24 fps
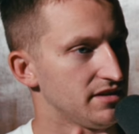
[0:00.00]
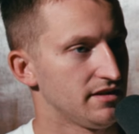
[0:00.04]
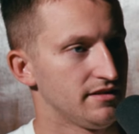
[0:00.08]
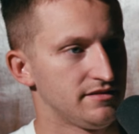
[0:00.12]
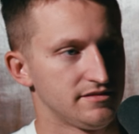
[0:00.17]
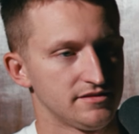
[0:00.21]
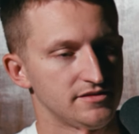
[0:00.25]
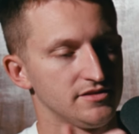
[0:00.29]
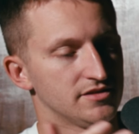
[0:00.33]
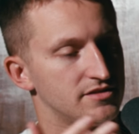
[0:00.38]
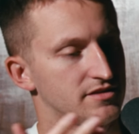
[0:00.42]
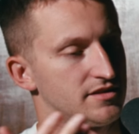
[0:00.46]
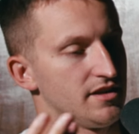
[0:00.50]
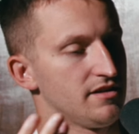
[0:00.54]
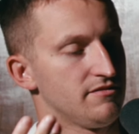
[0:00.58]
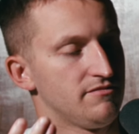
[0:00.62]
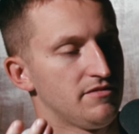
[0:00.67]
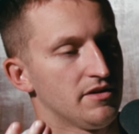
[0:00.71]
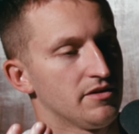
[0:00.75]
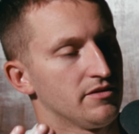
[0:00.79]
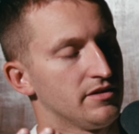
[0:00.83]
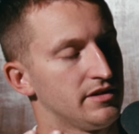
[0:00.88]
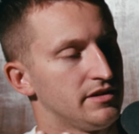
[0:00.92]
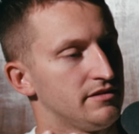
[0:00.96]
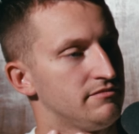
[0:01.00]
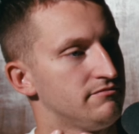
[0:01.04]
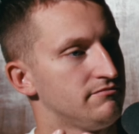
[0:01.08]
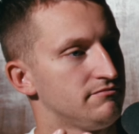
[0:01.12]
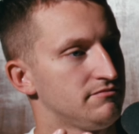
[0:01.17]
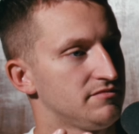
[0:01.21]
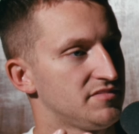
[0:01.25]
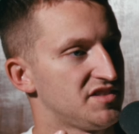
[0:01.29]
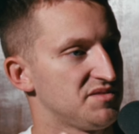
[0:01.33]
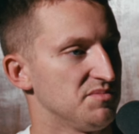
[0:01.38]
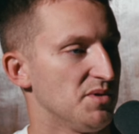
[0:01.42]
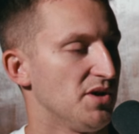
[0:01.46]
It's just a very
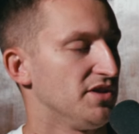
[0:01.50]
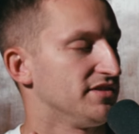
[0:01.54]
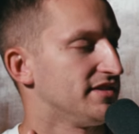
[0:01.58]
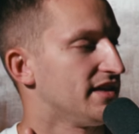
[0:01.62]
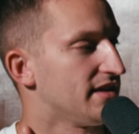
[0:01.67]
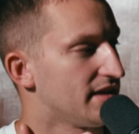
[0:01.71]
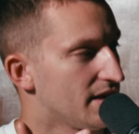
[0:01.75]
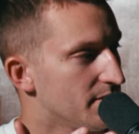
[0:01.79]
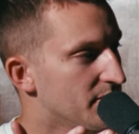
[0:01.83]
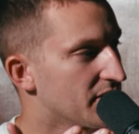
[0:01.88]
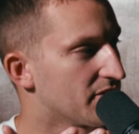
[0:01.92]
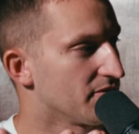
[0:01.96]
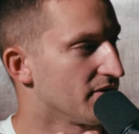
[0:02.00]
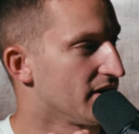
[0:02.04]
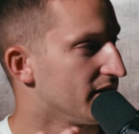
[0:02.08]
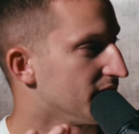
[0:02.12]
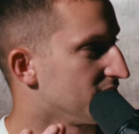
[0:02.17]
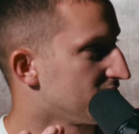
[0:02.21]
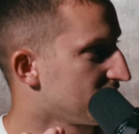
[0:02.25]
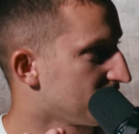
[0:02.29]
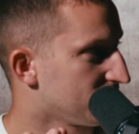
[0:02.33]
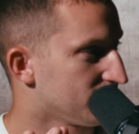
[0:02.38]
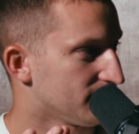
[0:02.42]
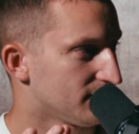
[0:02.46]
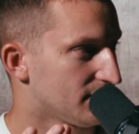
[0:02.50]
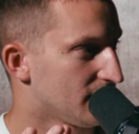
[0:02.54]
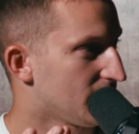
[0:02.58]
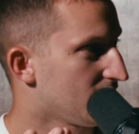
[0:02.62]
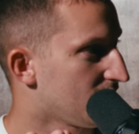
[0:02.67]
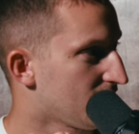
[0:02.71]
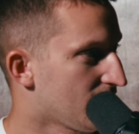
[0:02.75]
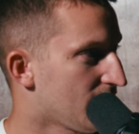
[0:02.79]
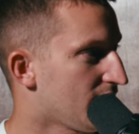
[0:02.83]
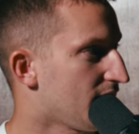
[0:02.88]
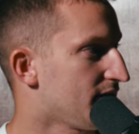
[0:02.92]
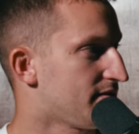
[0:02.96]
small dynamic range,
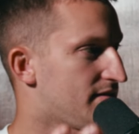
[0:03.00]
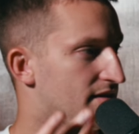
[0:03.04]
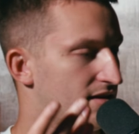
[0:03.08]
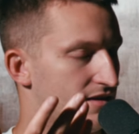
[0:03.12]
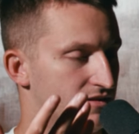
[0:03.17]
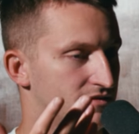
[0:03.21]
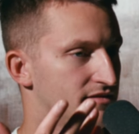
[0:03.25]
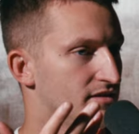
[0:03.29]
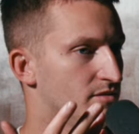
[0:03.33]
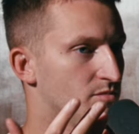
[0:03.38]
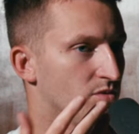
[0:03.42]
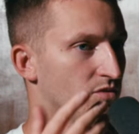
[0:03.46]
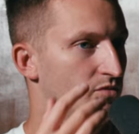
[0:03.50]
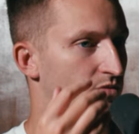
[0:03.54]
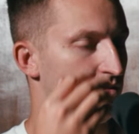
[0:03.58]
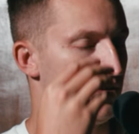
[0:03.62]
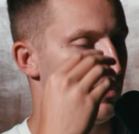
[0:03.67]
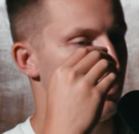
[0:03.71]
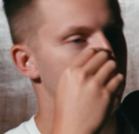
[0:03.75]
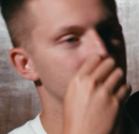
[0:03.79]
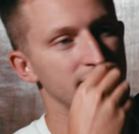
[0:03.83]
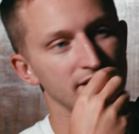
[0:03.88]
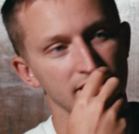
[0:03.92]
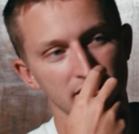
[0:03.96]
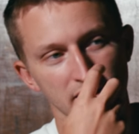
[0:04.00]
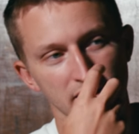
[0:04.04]
I think is number one.